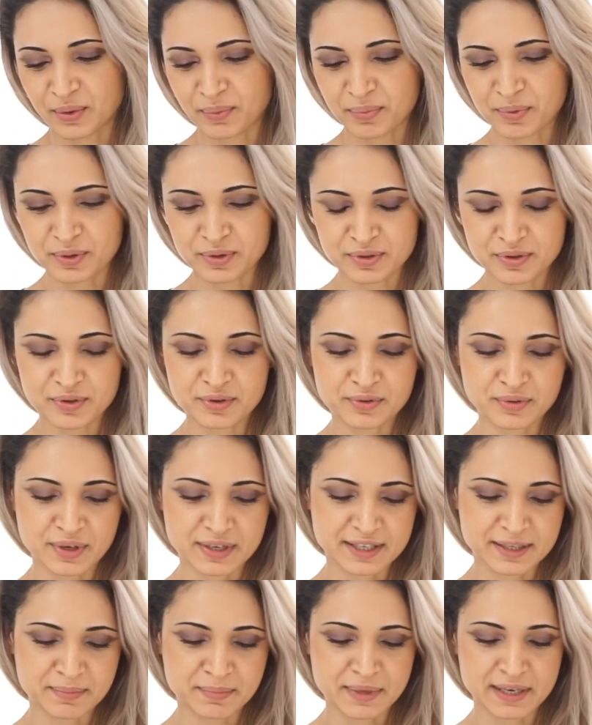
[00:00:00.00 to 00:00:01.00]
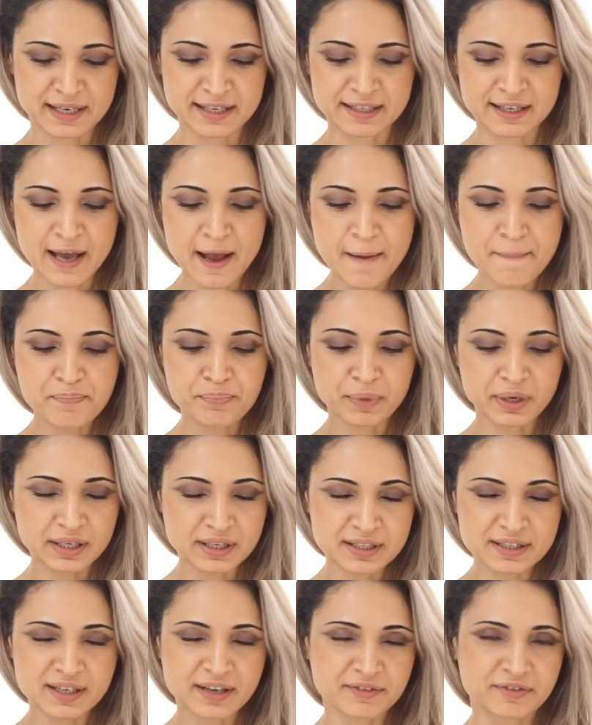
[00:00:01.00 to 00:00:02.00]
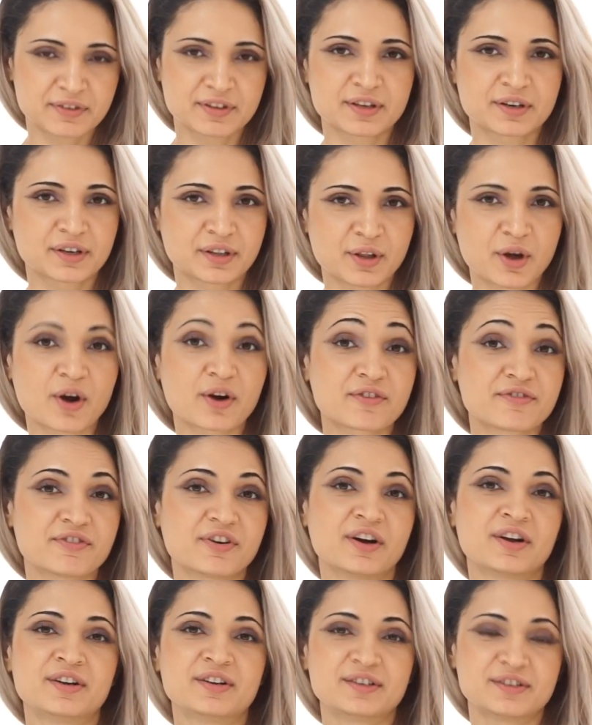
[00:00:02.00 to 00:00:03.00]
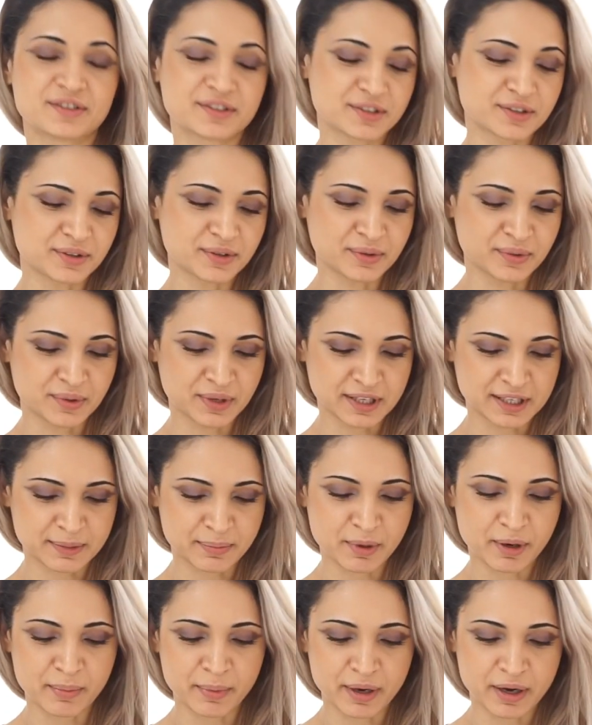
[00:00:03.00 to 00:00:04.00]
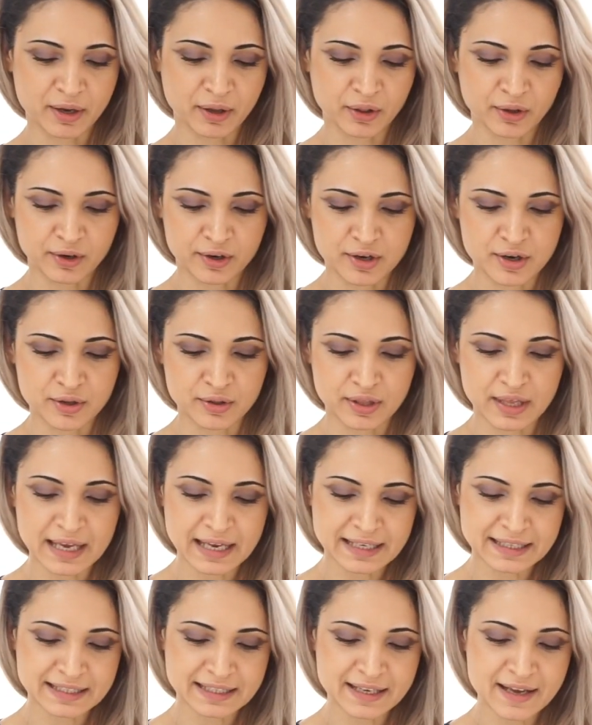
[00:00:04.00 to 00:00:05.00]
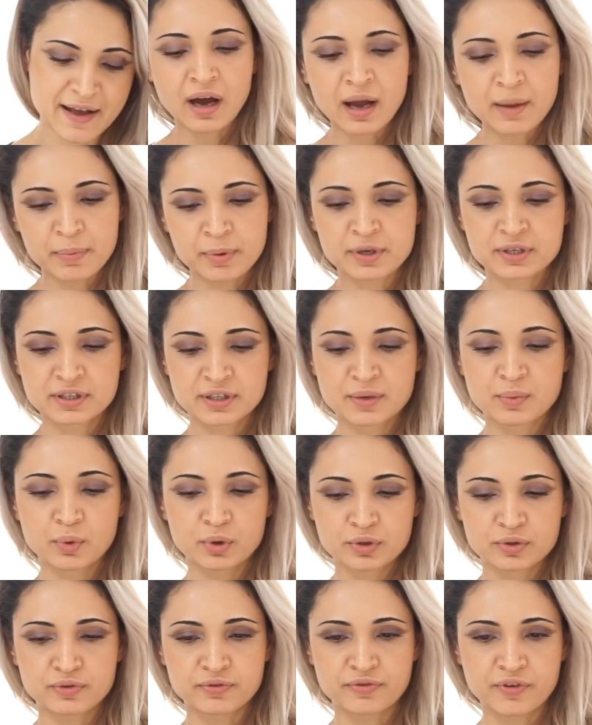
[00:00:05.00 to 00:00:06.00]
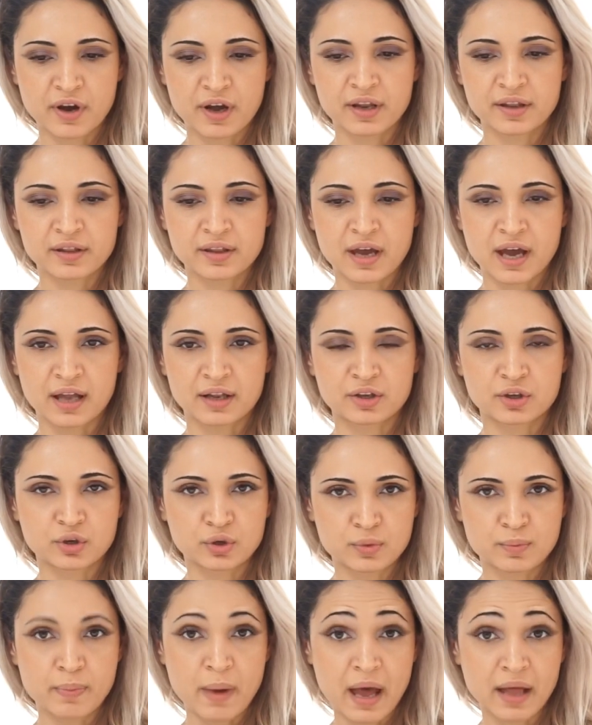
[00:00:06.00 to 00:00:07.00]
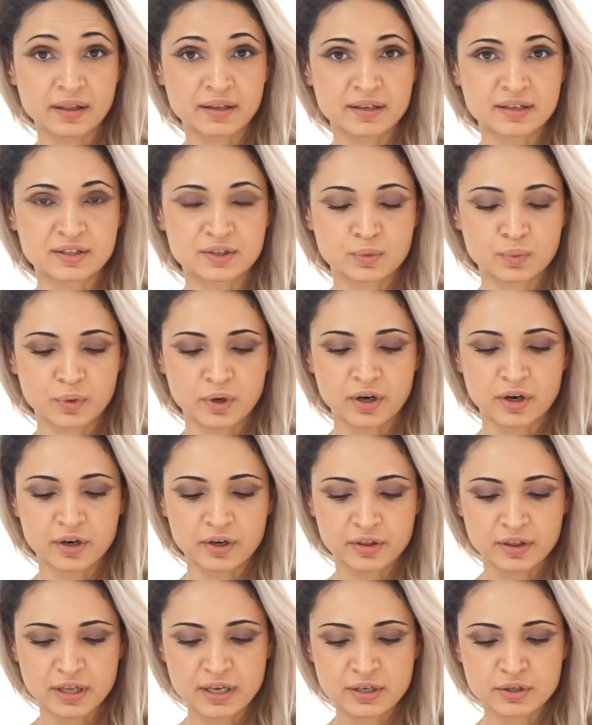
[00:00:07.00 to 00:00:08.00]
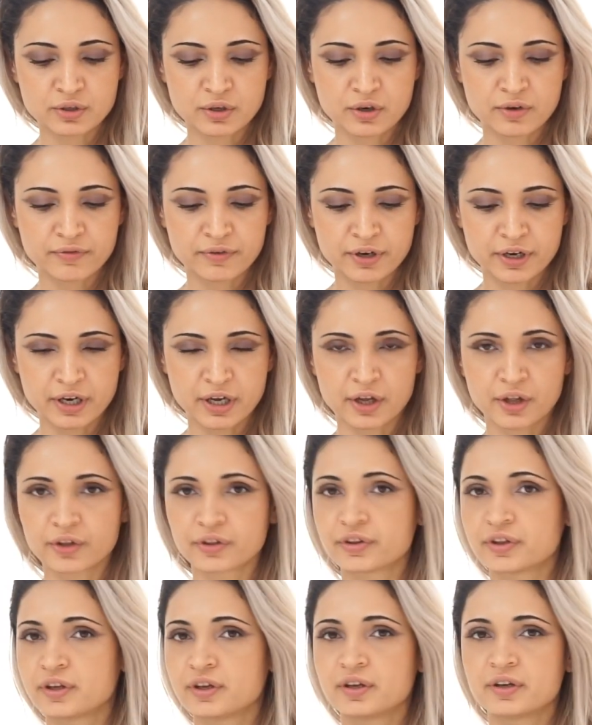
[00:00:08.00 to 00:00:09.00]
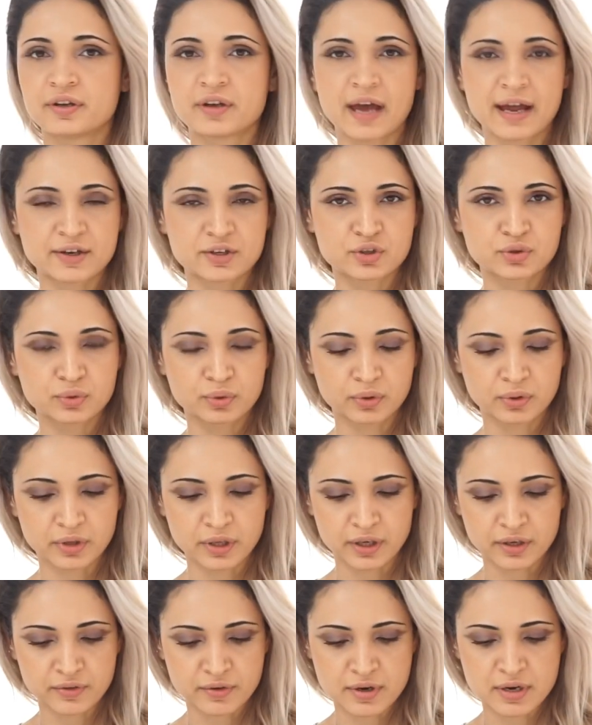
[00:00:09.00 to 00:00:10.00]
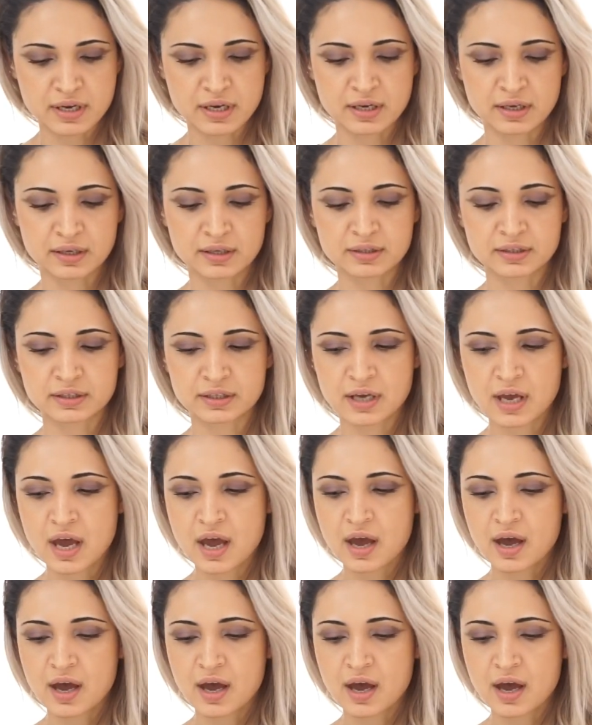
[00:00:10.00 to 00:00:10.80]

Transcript: Post those recipes. but it is definitely a lot of fun to experiment and learn new things. I personally want to find that good balance where things are very healthy, natural ingredients,